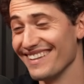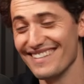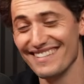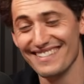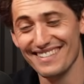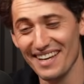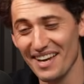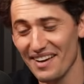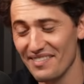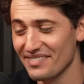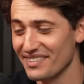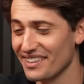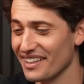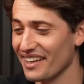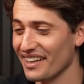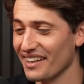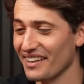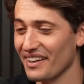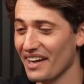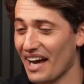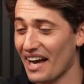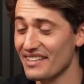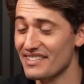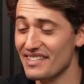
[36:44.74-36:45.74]
It's tempting.
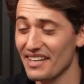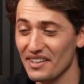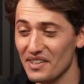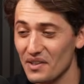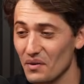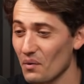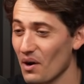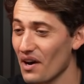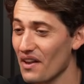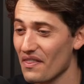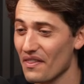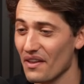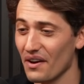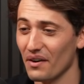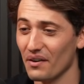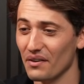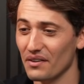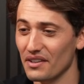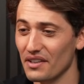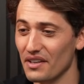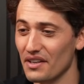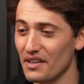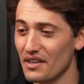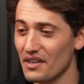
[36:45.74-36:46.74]
I tell you what, though.
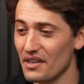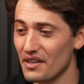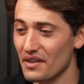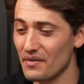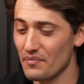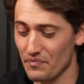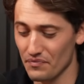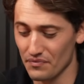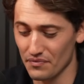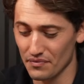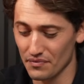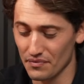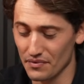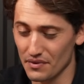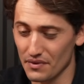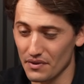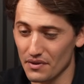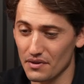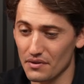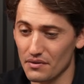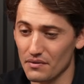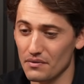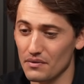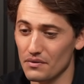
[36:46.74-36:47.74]

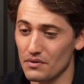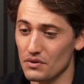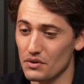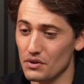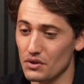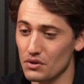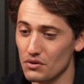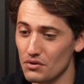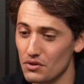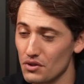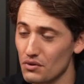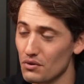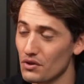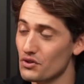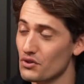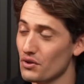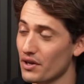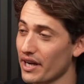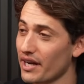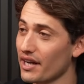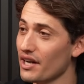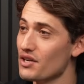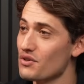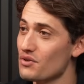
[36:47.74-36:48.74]
You do a
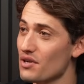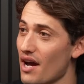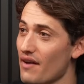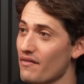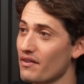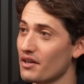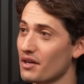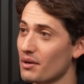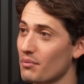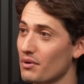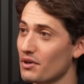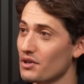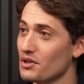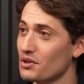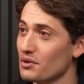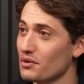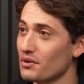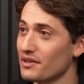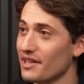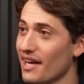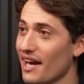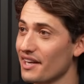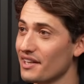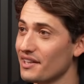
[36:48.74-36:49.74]
drinking and driving commercial
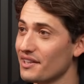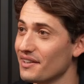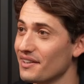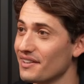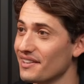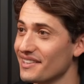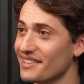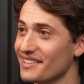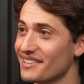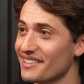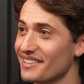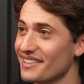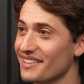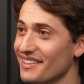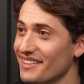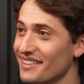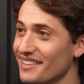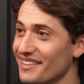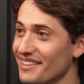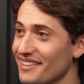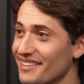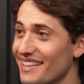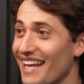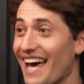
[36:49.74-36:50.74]
in that Urus.
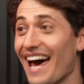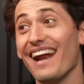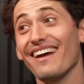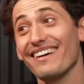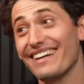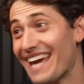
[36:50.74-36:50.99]
That'll